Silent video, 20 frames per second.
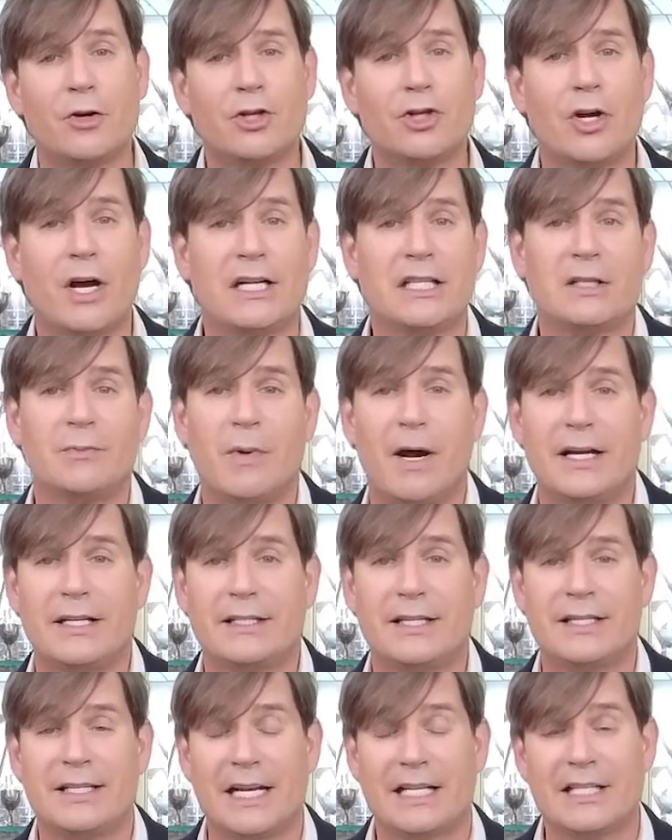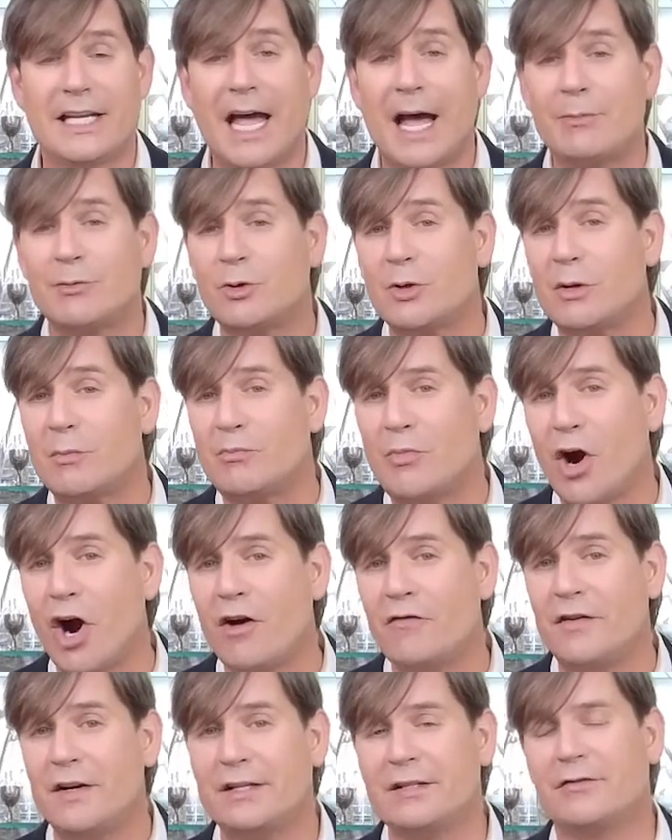dried spices that's absolutely
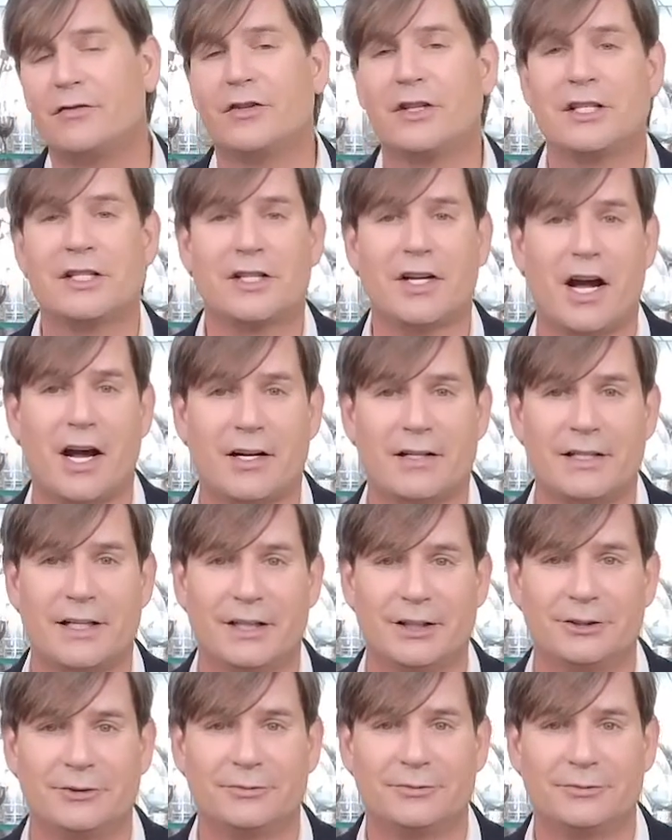perfect for this cocktail.